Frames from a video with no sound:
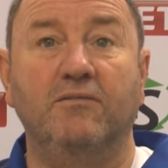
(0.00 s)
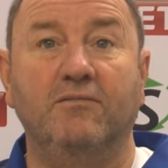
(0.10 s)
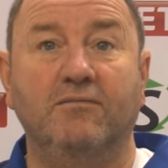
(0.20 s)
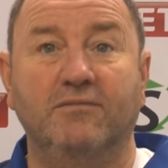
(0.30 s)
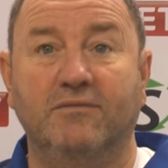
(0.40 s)

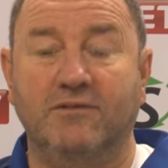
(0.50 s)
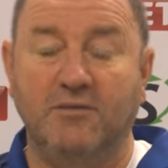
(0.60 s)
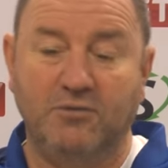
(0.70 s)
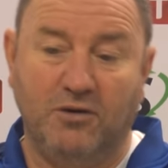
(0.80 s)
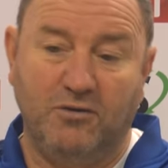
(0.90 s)
mm.
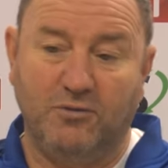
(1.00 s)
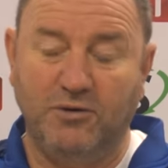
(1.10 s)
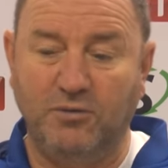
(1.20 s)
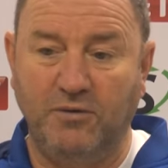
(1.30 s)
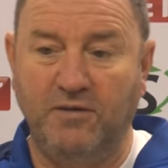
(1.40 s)
sometimes,
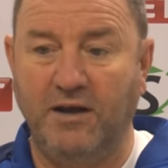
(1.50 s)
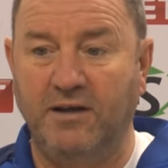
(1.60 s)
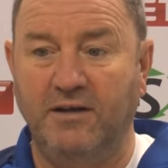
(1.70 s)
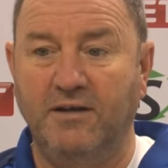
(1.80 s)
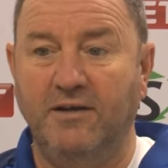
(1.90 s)
which we've
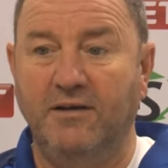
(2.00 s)
had.